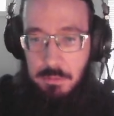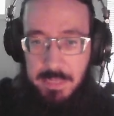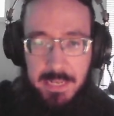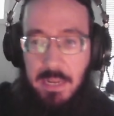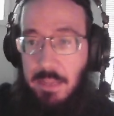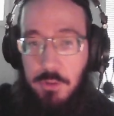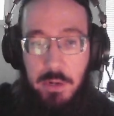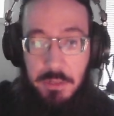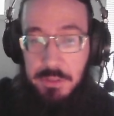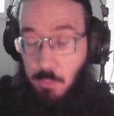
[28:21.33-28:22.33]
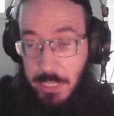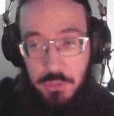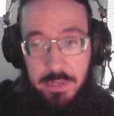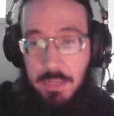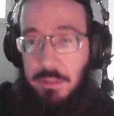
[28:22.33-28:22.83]
Again, if your health, watch
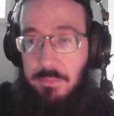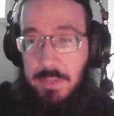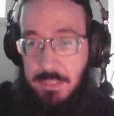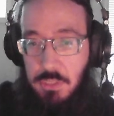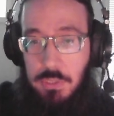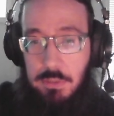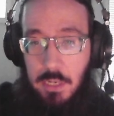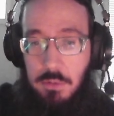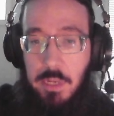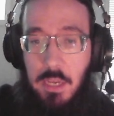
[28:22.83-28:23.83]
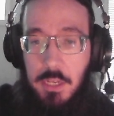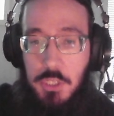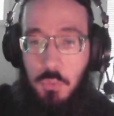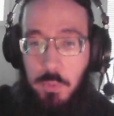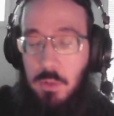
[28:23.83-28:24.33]
your health. If it gets too low,
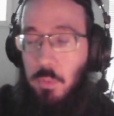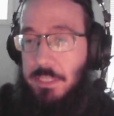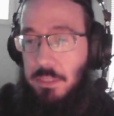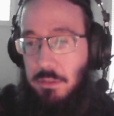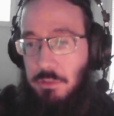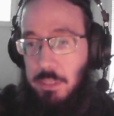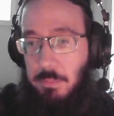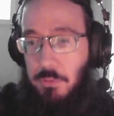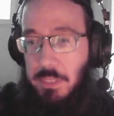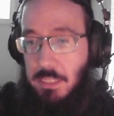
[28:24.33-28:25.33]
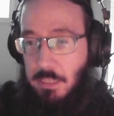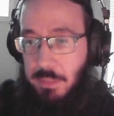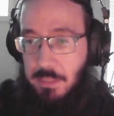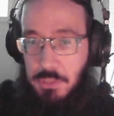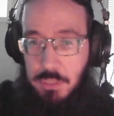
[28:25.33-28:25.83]
you will want to use some of your healing
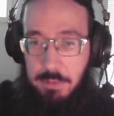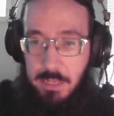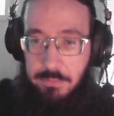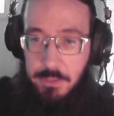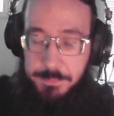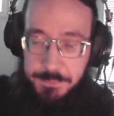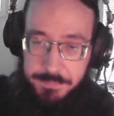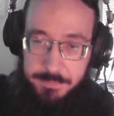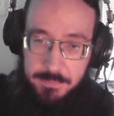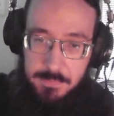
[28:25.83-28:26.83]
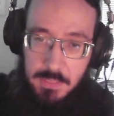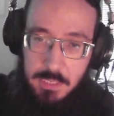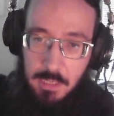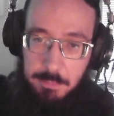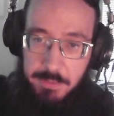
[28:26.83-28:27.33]
pills to recover.
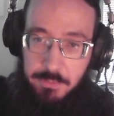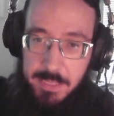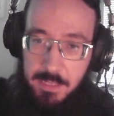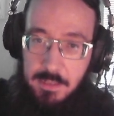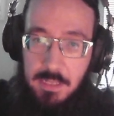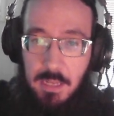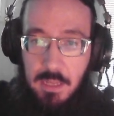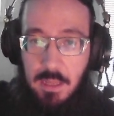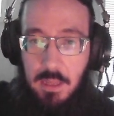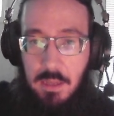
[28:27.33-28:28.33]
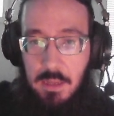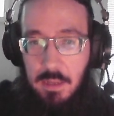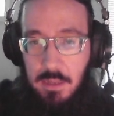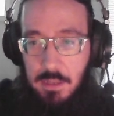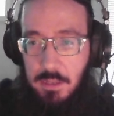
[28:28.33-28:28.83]
But from here,
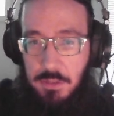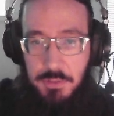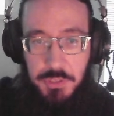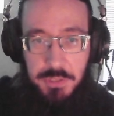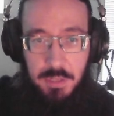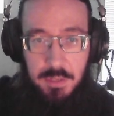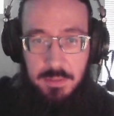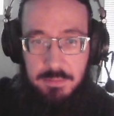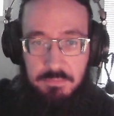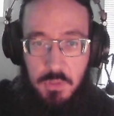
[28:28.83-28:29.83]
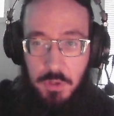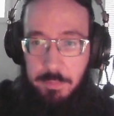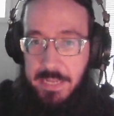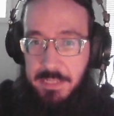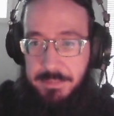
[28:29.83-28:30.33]
you just go to bed.